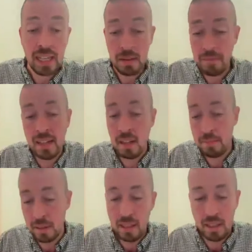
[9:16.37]
it may
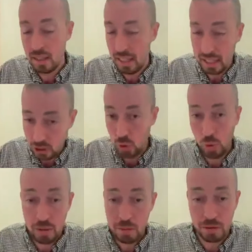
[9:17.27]
not be
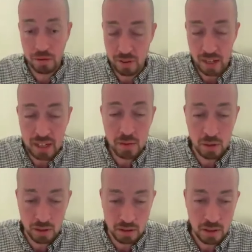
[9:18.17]
enjoyable for
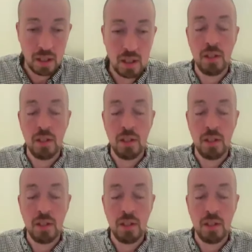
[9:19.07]
anyone